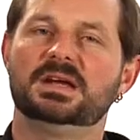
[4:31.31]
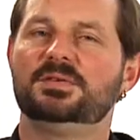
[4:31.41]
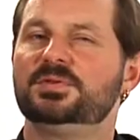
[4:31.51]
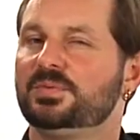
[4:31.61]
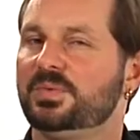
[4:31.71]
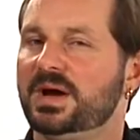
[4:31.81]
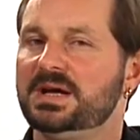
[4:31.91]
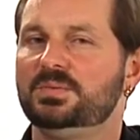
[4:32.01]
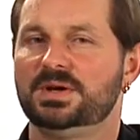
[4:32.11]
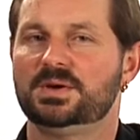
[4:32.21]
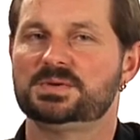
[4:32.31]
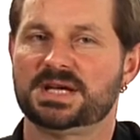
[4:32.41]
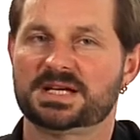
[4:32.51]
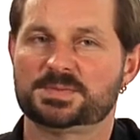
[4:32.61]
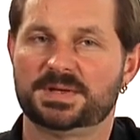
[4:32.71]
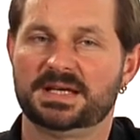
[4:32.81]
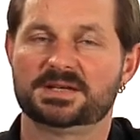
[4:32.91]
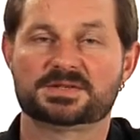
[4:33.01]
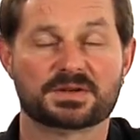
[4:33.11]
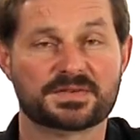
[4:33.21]
If you're running Windows XP
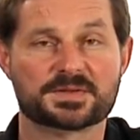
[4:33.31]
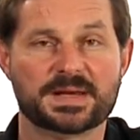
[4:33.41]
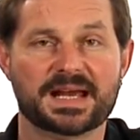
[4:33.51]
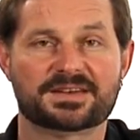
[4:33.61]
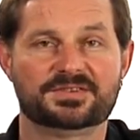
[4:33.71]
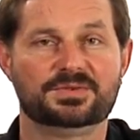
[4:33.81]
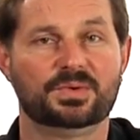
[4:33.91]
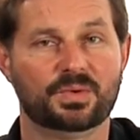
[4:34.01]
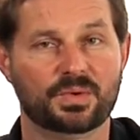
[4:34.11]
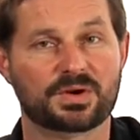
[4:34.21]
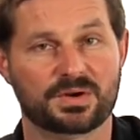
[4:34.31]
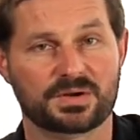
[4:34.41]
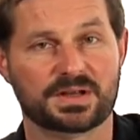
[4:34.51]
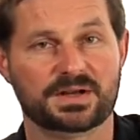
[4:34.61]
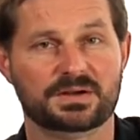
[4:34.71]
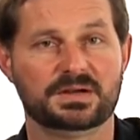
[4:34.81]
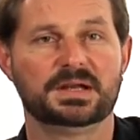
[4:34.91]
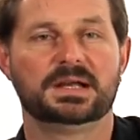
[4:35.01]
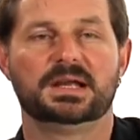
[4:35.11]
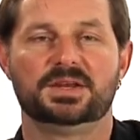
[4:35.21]
Service Pack 2 or earlier,
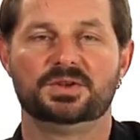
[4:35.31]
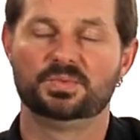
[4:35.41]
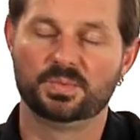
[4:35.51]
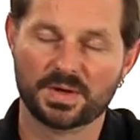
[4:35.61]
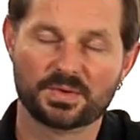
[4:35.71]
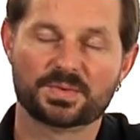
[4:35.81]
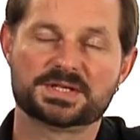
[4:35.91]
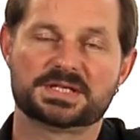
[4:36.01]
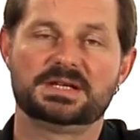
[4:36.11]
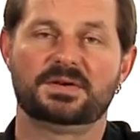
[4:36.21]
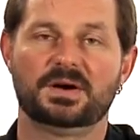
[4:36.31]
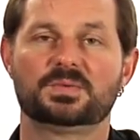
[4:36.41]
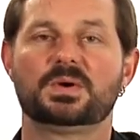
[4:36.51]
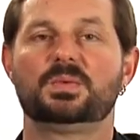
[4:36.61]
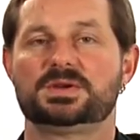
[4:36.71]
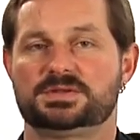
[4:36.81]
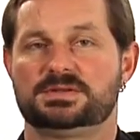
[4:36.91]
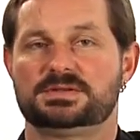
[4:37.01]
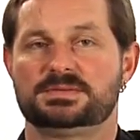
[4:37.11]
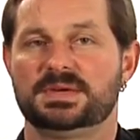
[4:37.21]
you will receive hardware
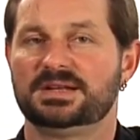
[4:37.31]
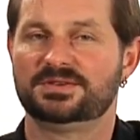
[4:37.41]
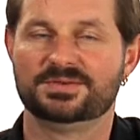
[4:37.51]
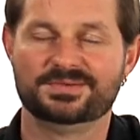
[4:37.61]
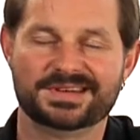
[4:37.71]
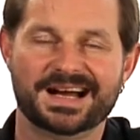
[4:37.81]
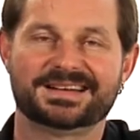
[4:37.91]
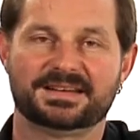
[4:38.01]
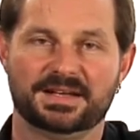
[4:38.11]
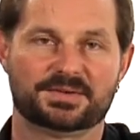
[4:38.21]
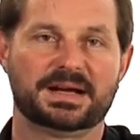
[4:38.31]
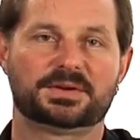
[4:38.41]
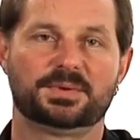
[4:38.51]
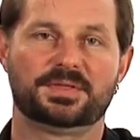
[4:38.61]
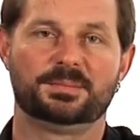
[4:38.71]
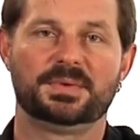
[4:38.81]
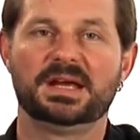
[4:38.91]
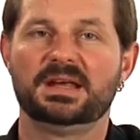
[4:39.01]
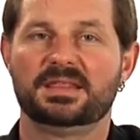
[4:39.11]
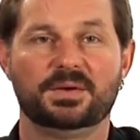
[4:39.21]
wizards. Do not interact with them.
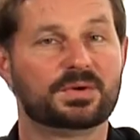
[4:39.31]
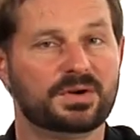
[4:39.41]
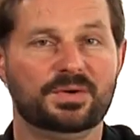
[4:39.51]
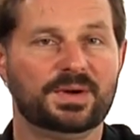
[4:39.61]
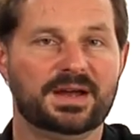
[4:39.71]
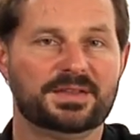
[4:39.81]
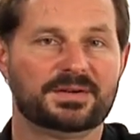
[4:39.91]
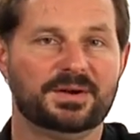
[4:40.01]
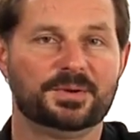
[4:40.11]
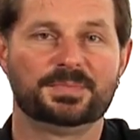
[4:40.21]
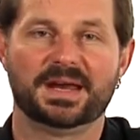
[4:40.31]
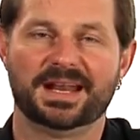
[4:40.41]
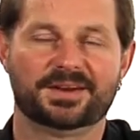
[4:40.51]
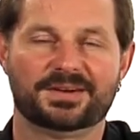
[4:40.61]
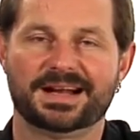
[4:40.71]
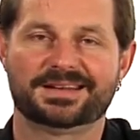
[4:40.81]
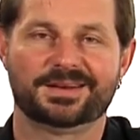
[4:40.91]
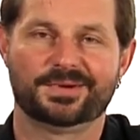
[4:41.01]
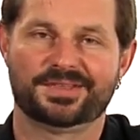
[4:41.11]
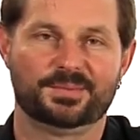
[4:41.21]
They will go away on their own, and
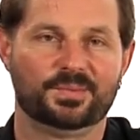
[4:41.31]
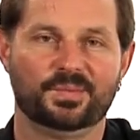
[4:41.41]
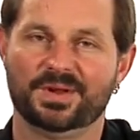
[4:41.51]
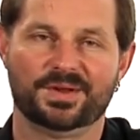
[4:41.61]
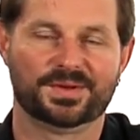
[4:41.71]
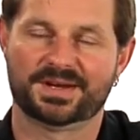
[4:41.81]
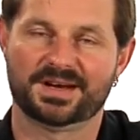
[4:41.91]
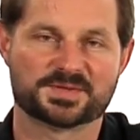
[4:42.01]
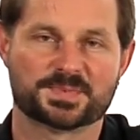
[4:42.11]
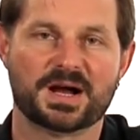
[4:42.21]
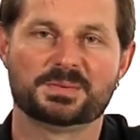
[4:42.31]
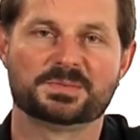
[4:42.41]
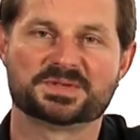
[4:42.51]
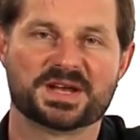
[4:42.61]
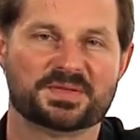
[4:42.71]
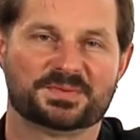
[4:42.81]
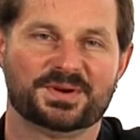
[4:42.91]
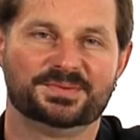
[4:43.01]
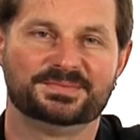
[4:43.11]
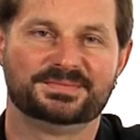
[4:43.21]
interacting with them will only cause problems down the road.